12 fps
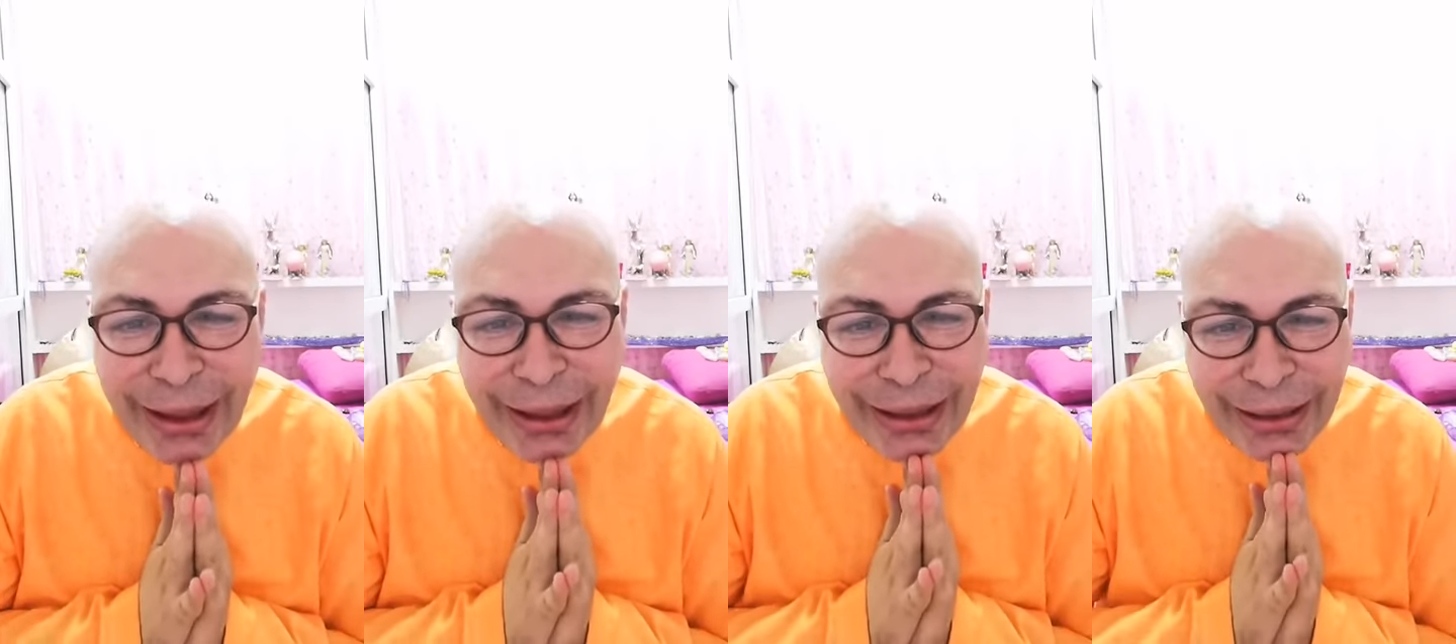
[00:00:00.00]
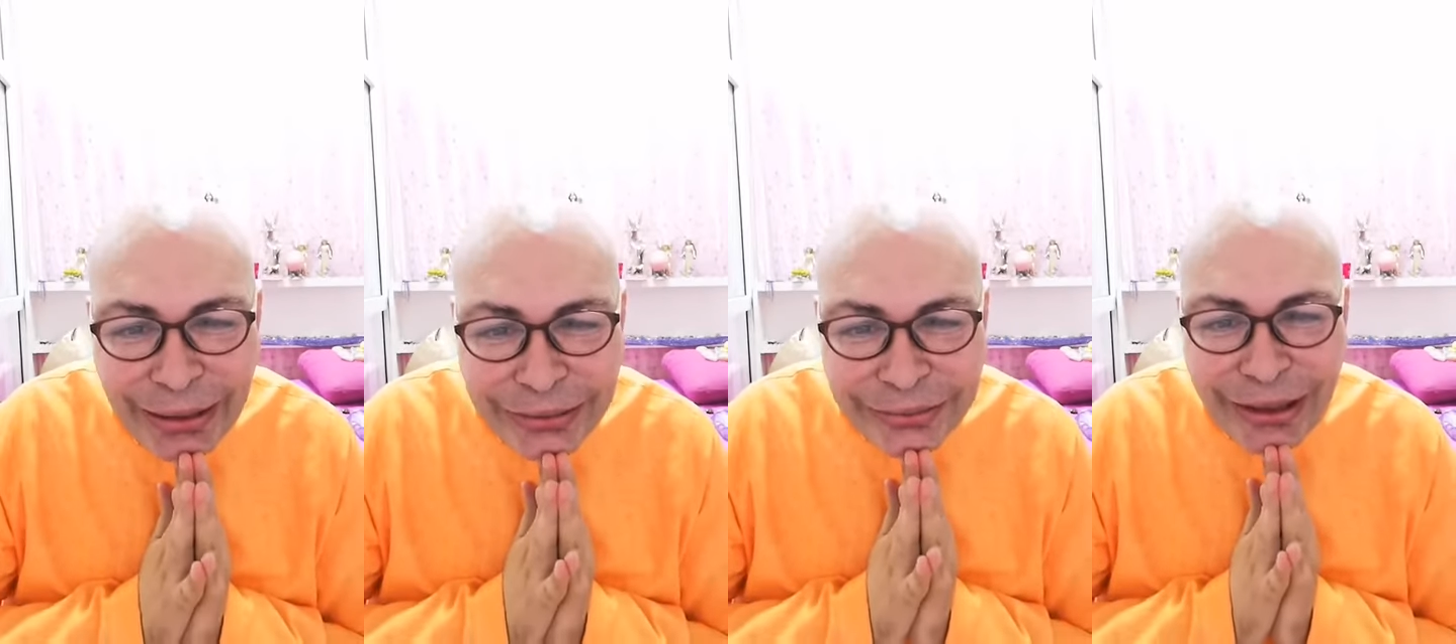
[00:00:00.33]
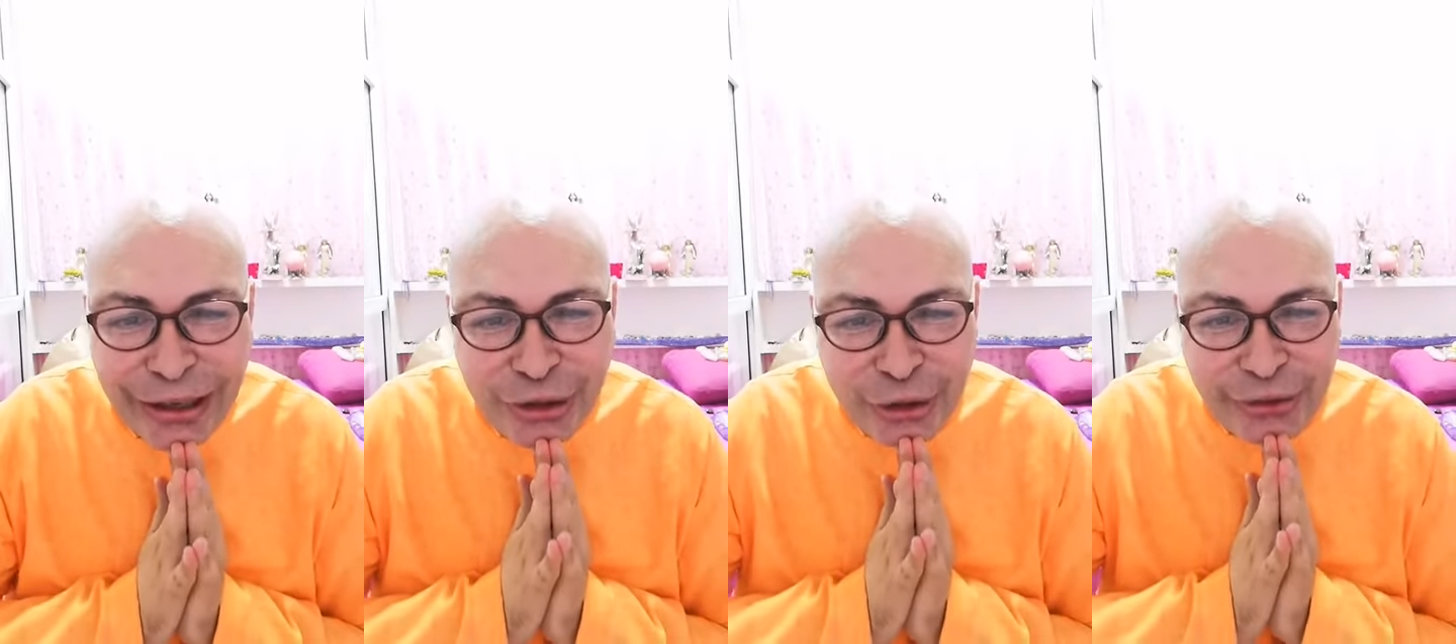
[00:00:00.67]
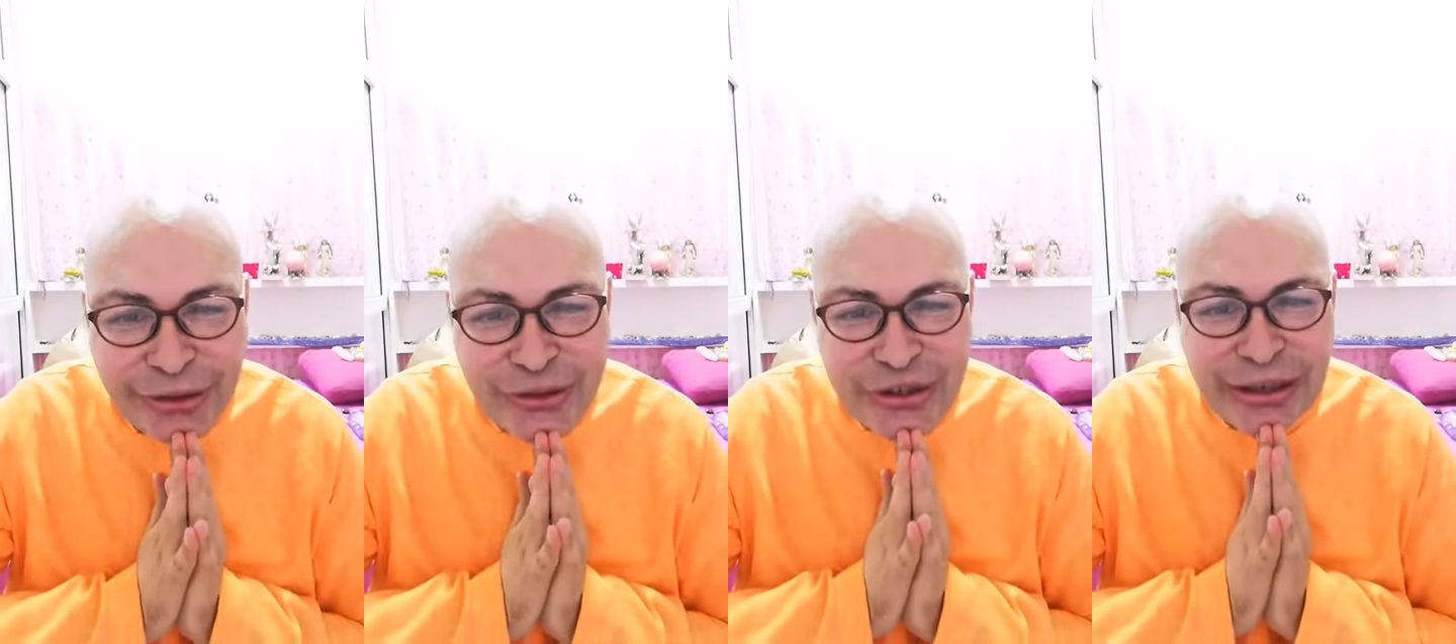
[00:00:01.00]
and
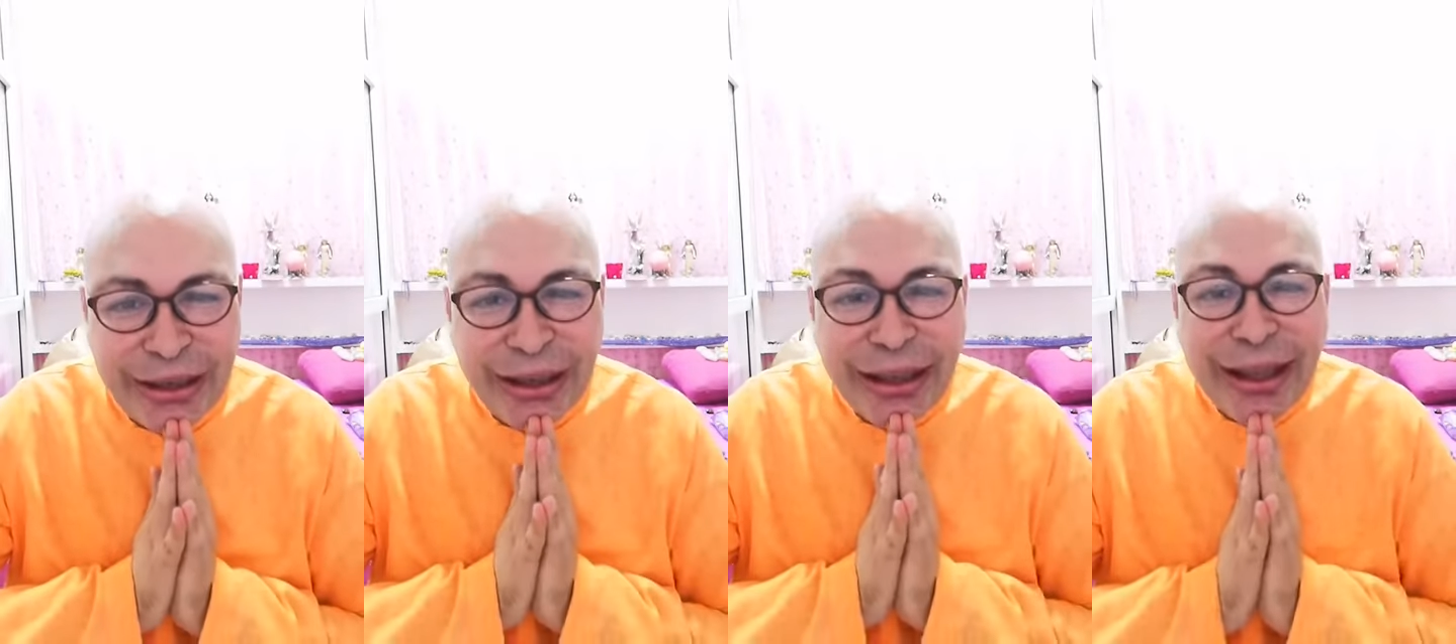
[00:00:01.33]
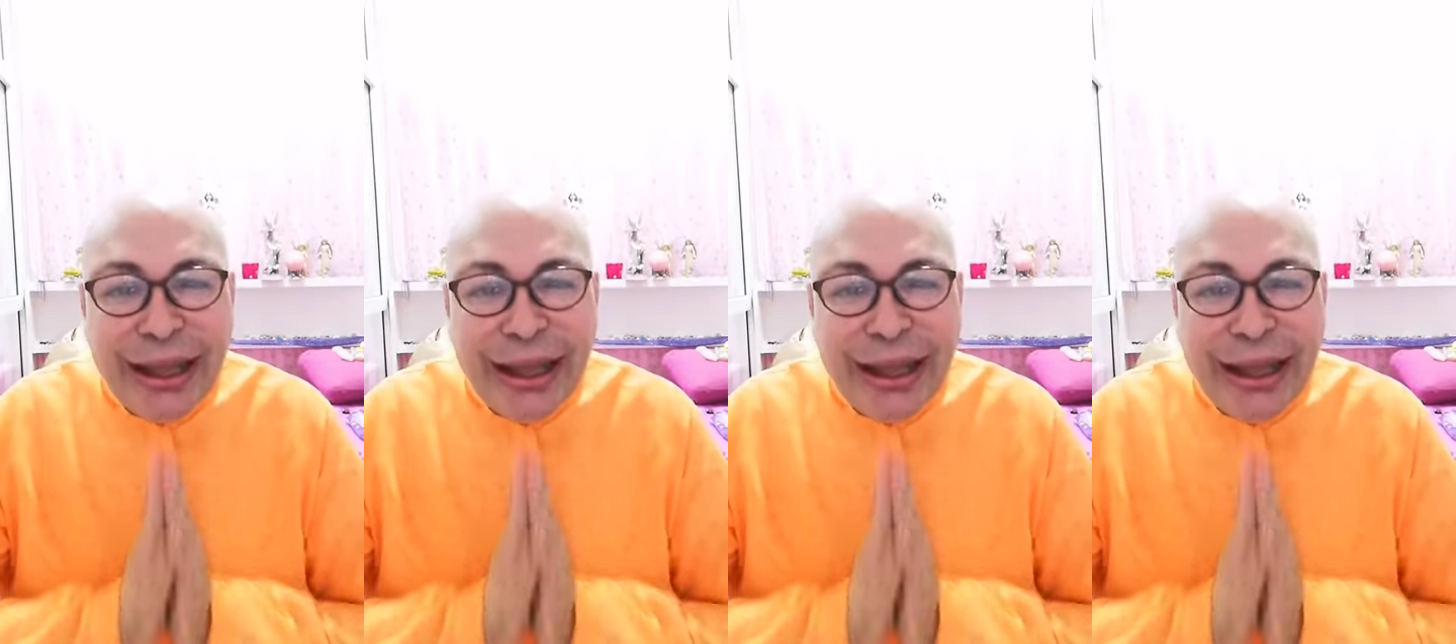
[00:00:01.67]
technology.